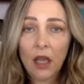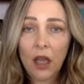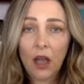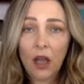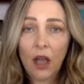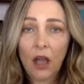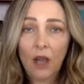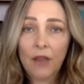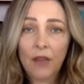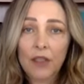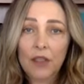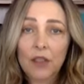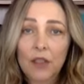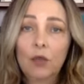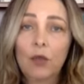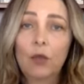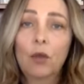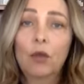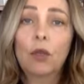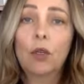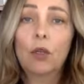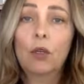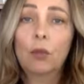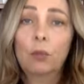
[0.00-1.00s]
on the
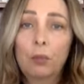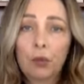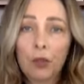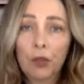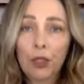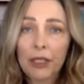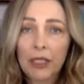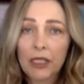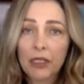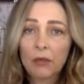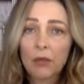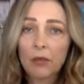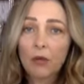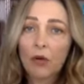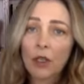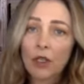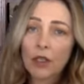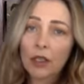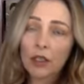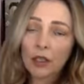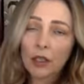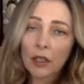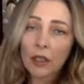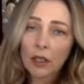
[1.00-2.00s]
school brick and
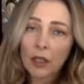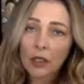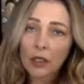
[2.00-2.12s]
mortar